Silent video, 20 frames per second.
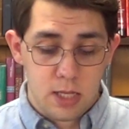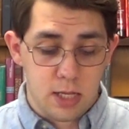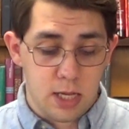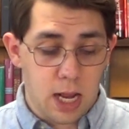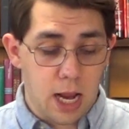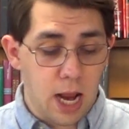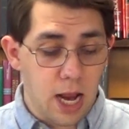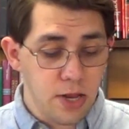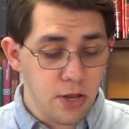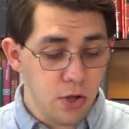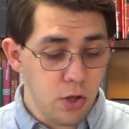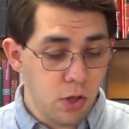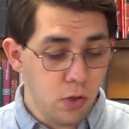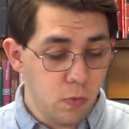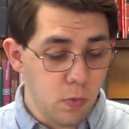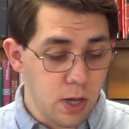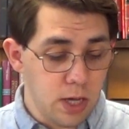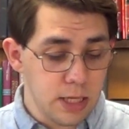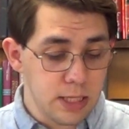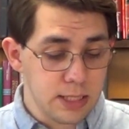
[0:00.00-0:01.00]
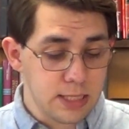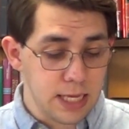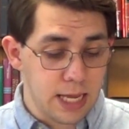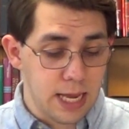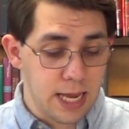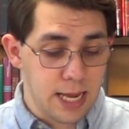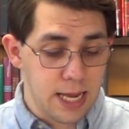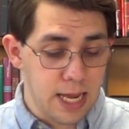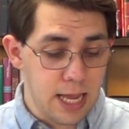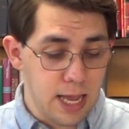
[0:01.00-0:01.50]
Daniel was
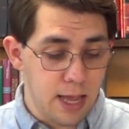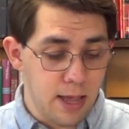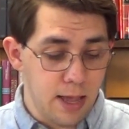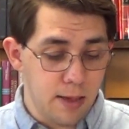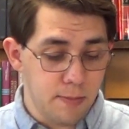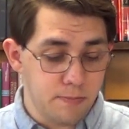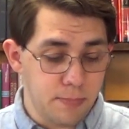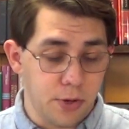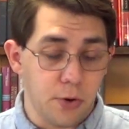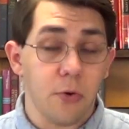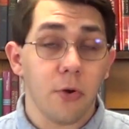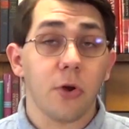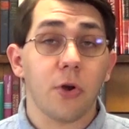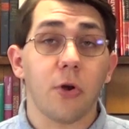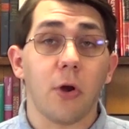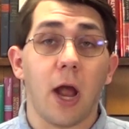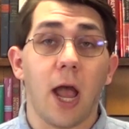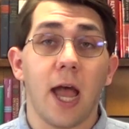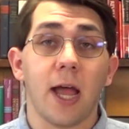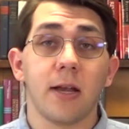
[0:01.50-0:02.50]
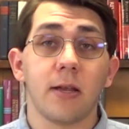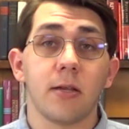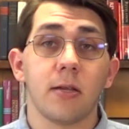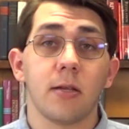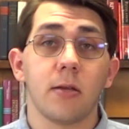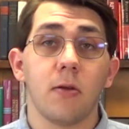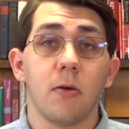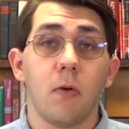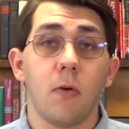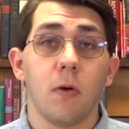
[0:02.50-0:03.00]
a bureaucrat,
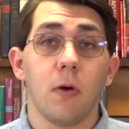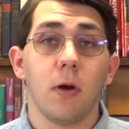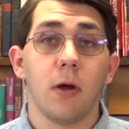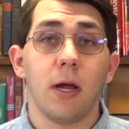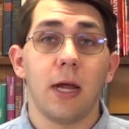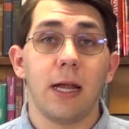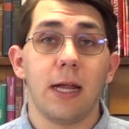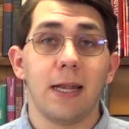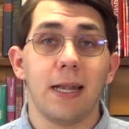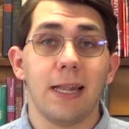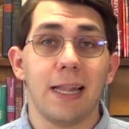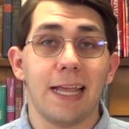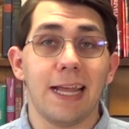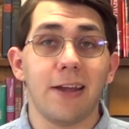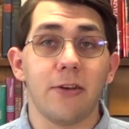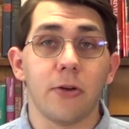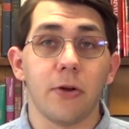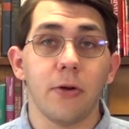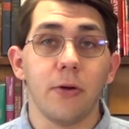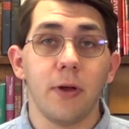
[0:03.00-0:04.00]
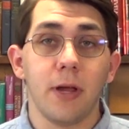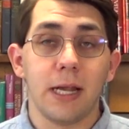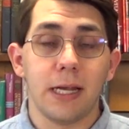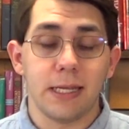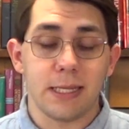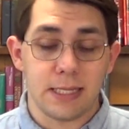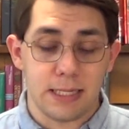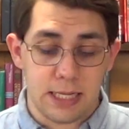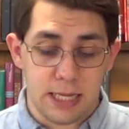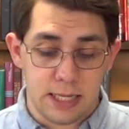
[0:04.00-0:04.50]
or a leader in
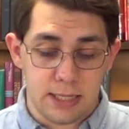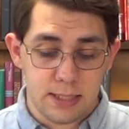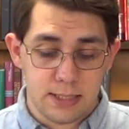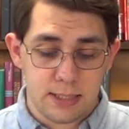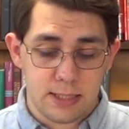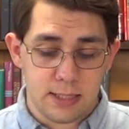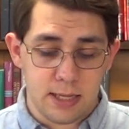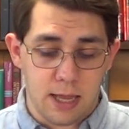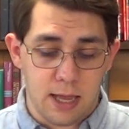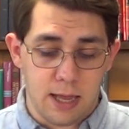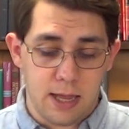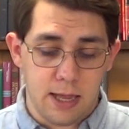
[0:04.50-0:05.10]
a sense,